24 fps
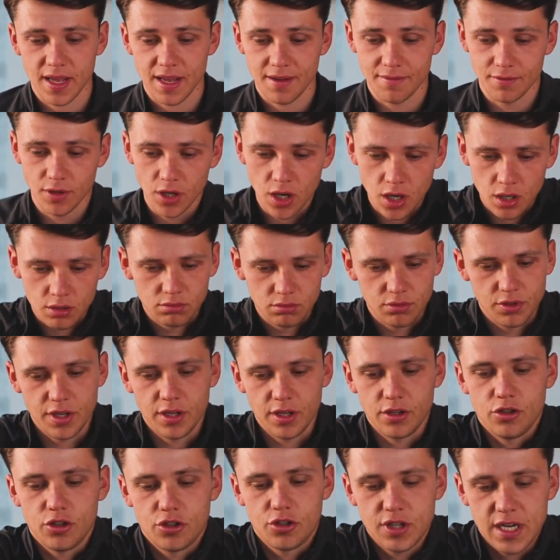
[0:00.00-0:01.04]
If not, you
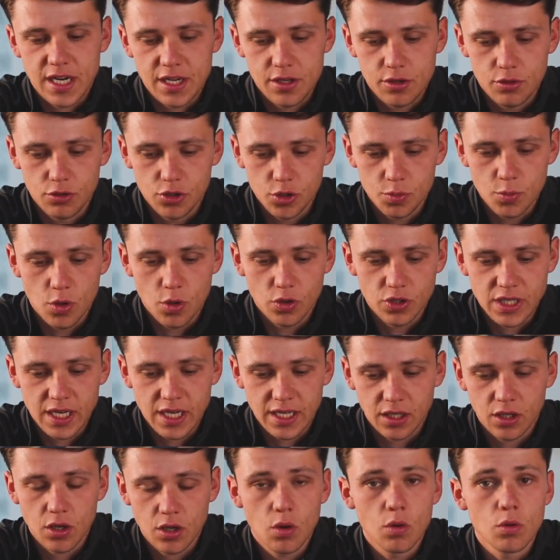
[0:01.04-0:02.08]
can just try and use
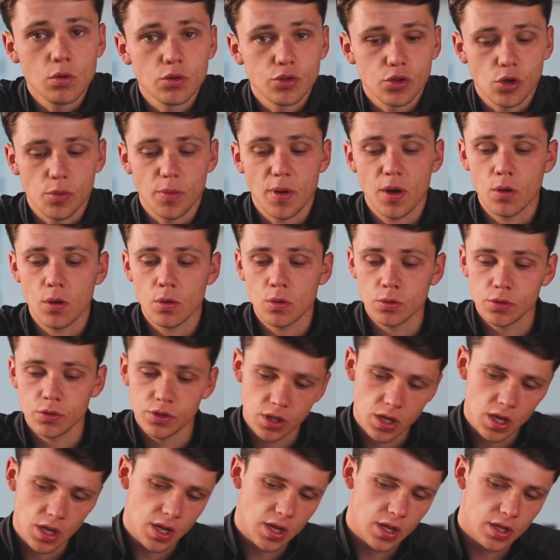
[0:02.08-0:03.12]
small-sided goals or poles
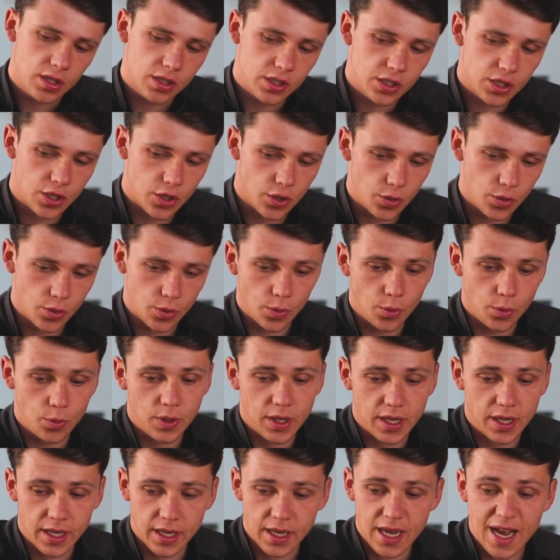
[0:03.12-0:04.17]
to
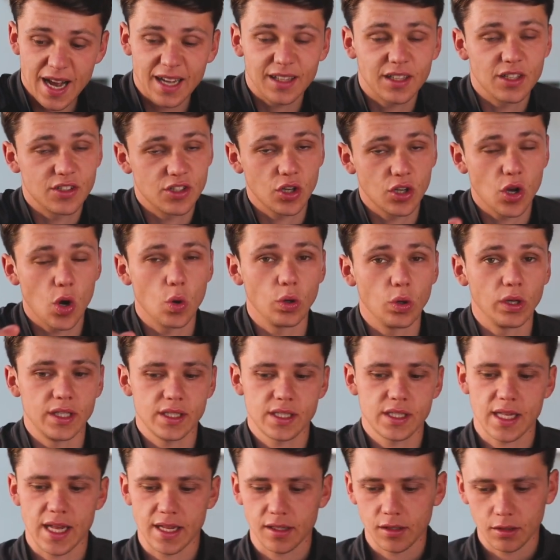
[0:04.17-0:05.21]
act as a goal
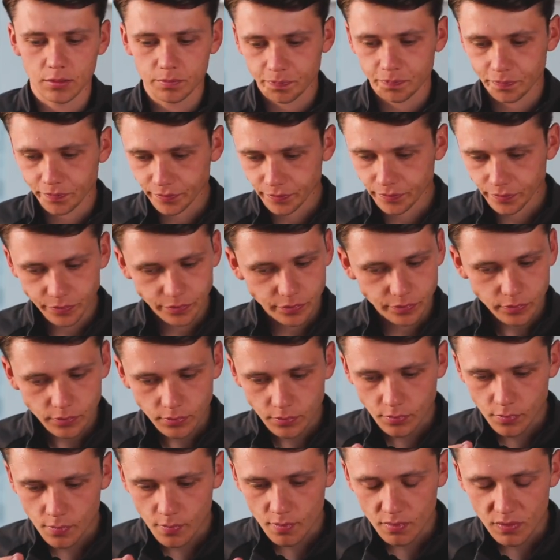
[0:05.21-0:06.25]
instead.
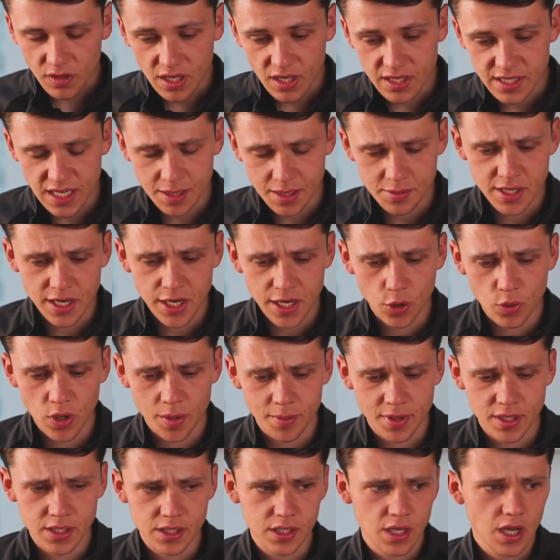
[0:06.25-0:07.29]
In terms of the
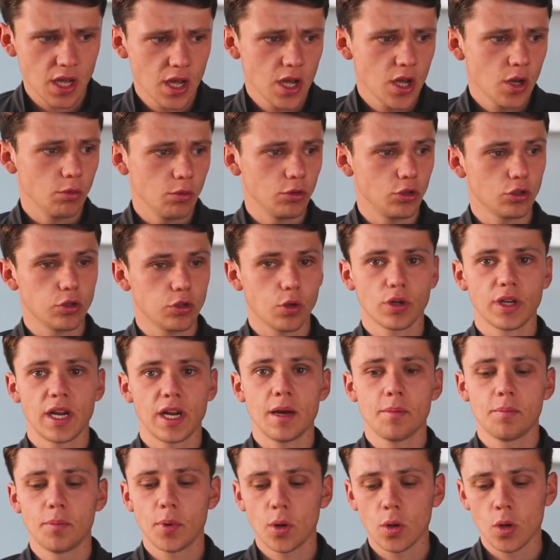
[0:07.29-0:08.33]
equipment, we're just looking
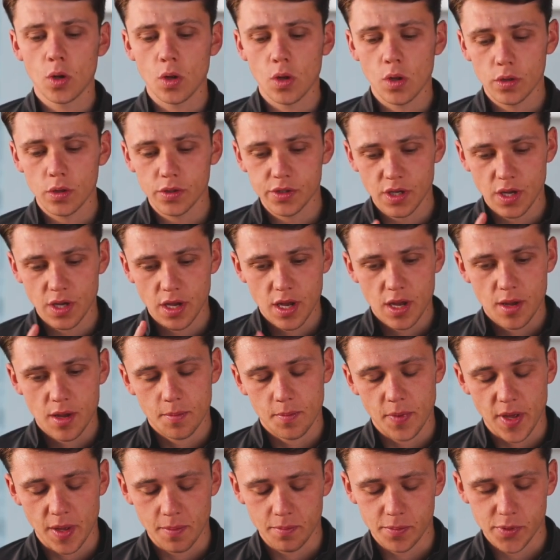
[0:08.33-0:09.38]
at balls,
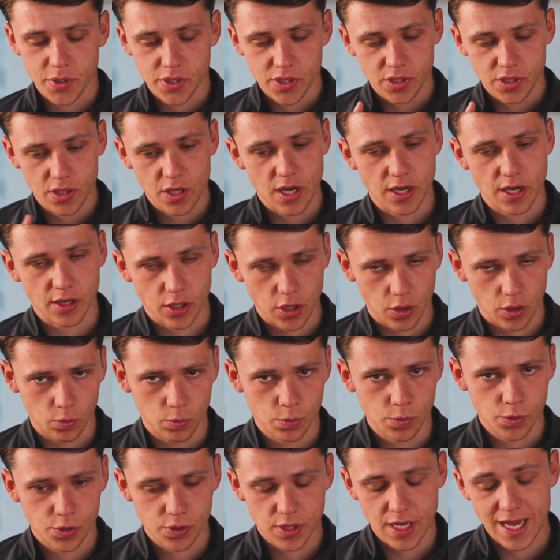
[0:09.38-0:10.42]
bibs and
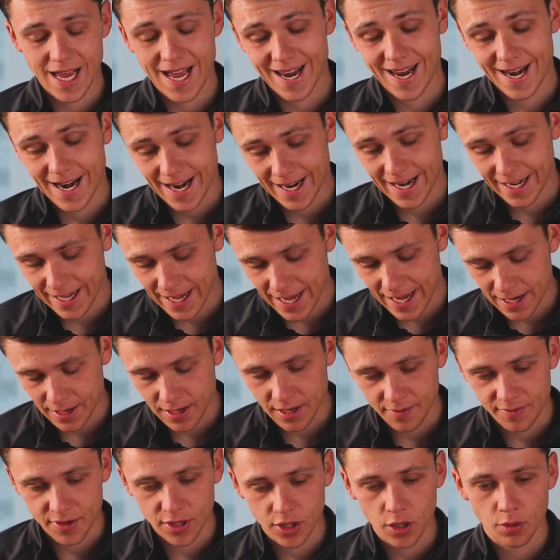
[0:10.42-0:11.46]
cones. And then again,
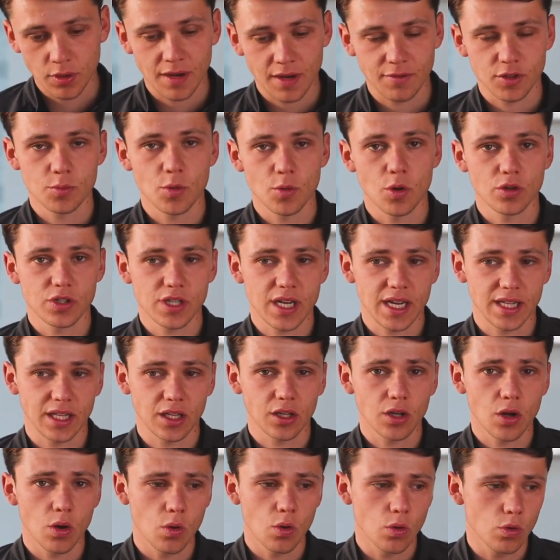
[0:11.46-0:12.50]
if you don't have small-sided
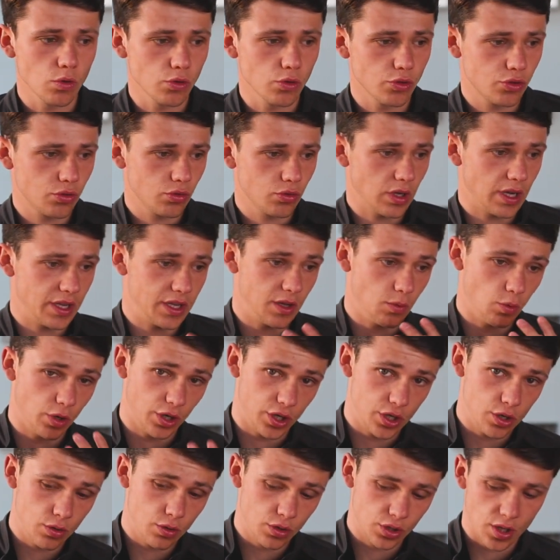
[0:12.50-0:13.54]
goals and you want to
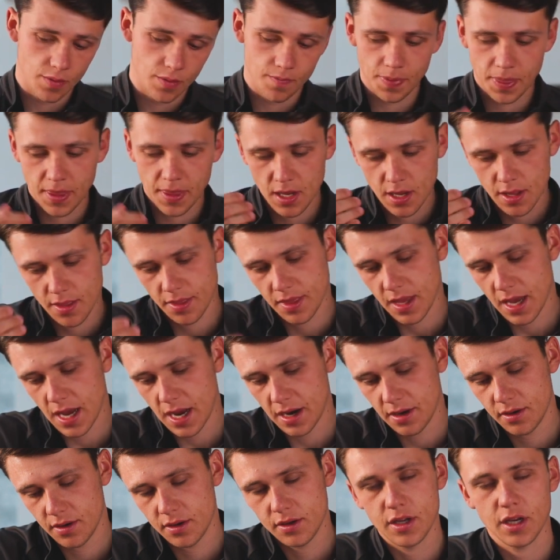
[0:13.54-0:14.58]
use them,
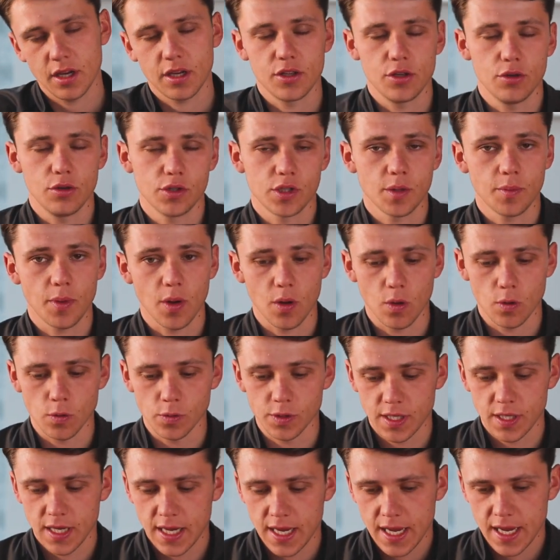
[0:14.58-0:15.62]
then you can use the
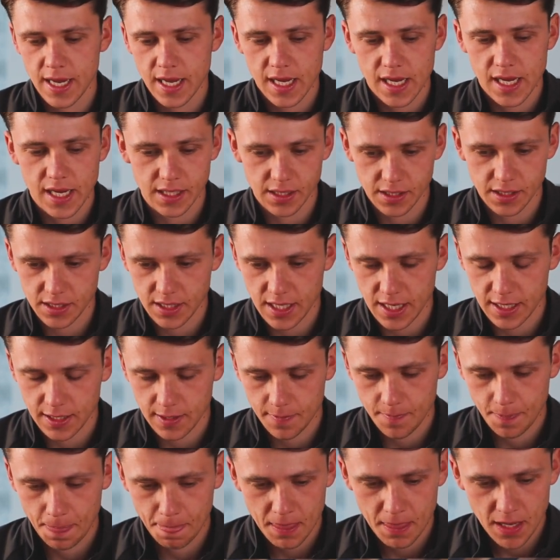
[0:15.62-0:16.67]
poles instead.
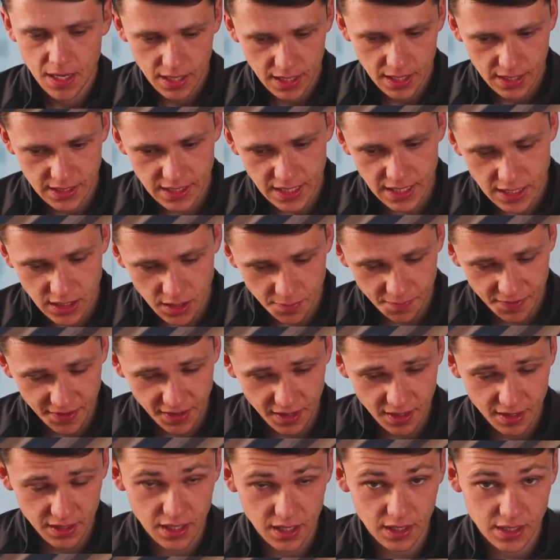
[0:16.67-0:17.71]
In terms of
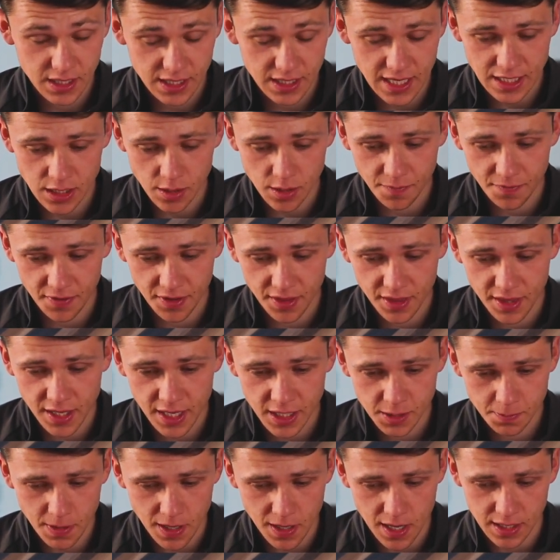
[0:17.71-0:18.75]
the setup for
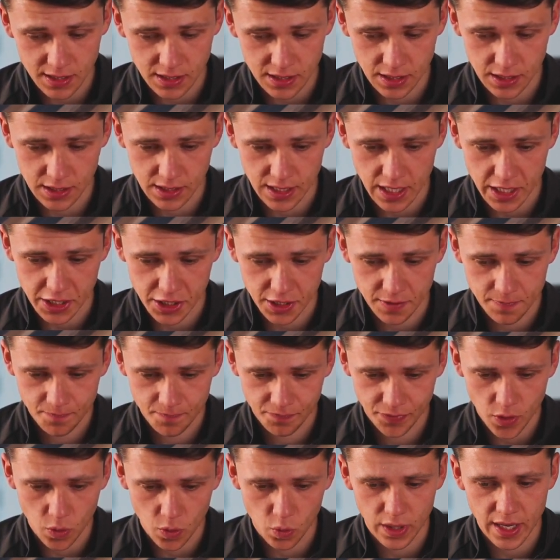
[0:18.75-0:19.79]
this part of the session,
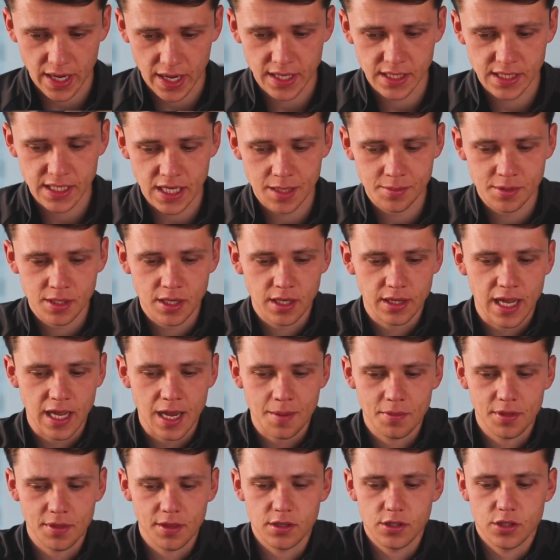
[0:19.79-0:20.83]
okay, in terms of the
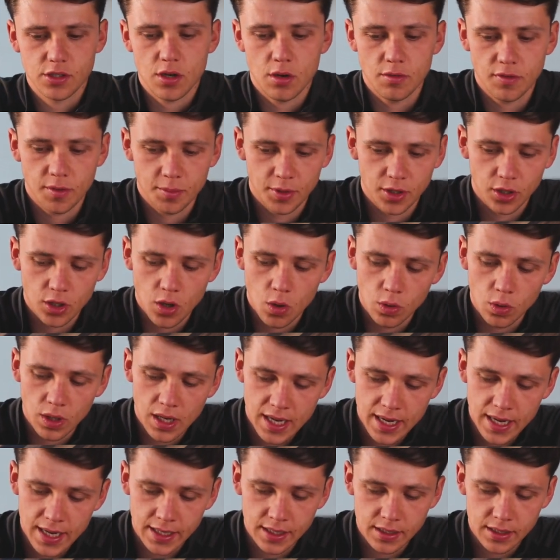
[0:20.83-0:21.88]
depth, so from the goal
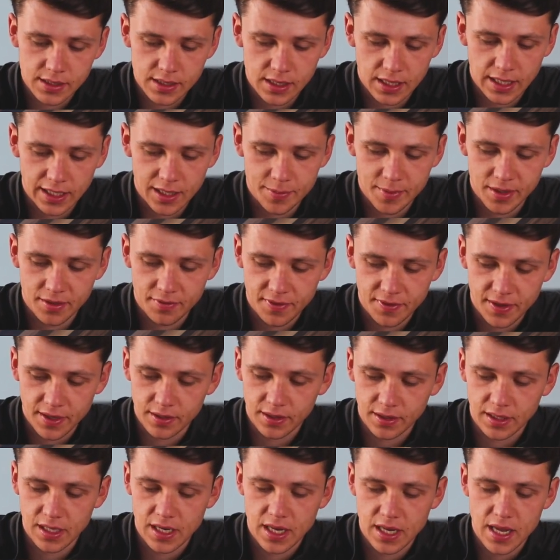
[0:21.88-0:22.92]
line to like the
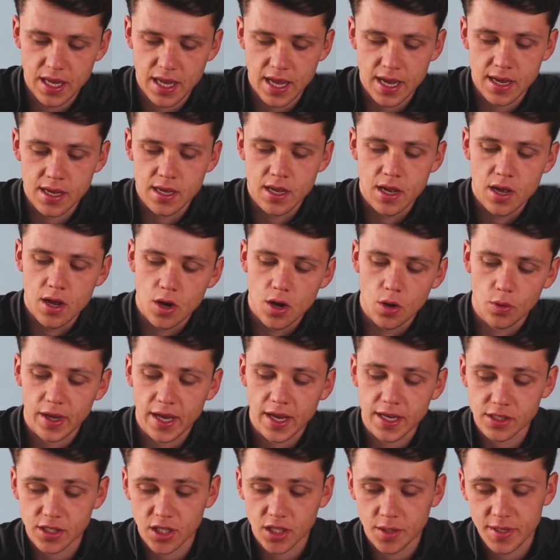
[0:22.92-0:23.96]
midfield in here, okay,
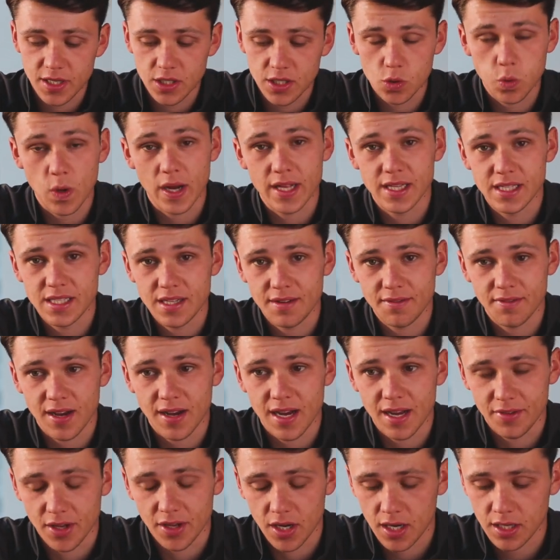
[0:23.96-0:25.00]
it's going to be
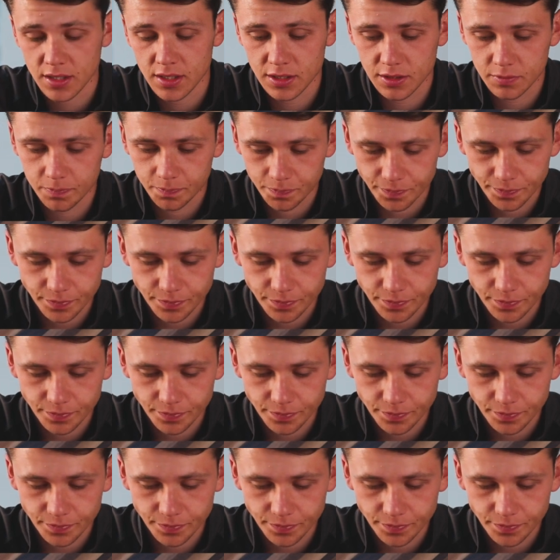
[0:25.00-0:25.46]
25 yards.